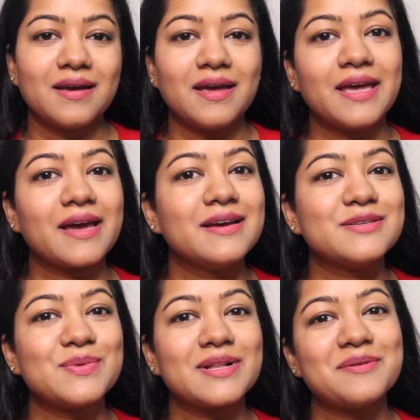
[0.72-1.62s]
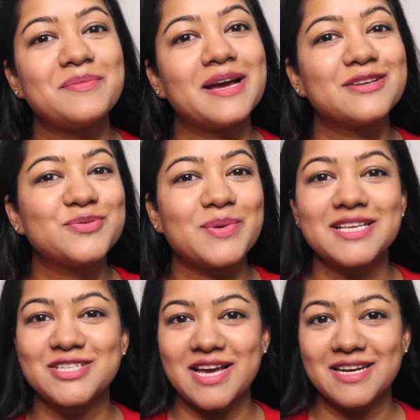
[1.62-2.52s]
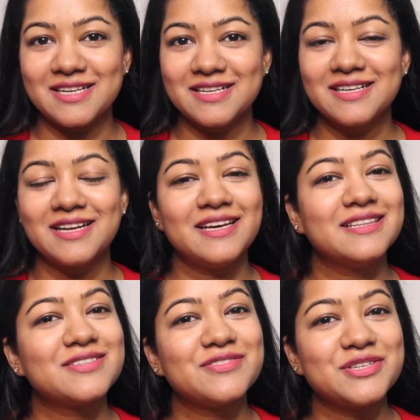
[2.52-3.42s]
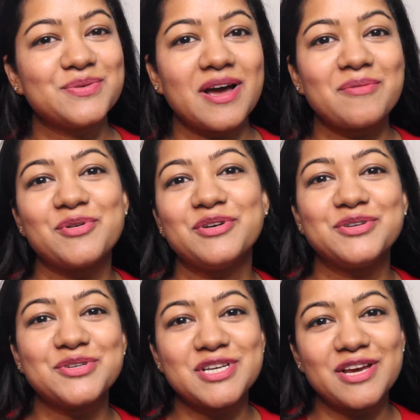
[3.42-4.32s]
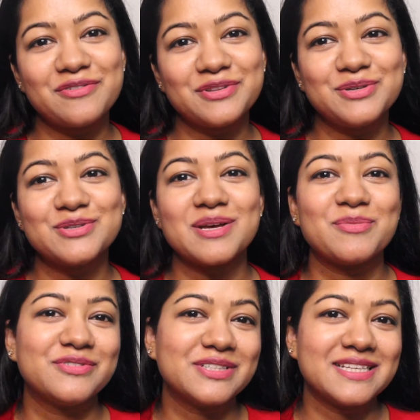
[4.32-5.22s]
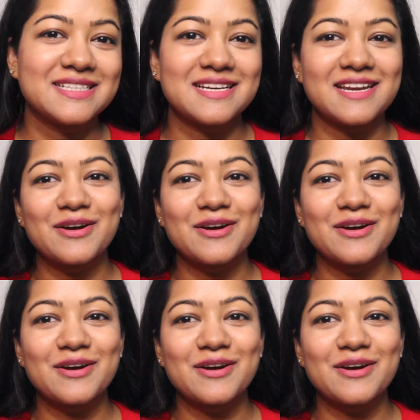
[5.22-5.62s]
Hey guys, welcome back to my channel. In this video I'm going to share with you some of the things that I